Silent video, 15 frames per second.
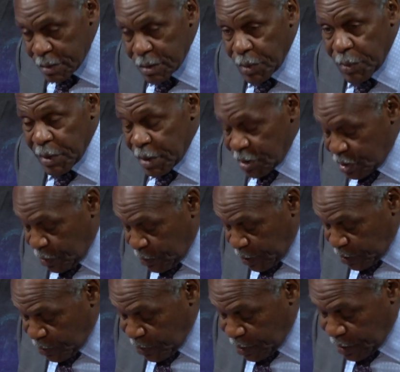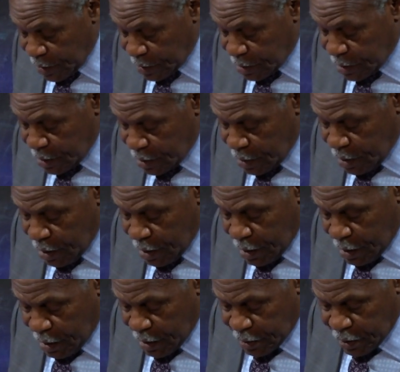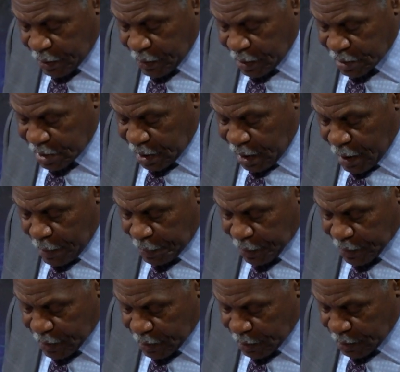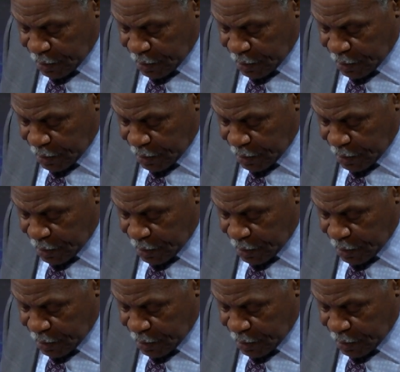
2021 at the U.S. Capitol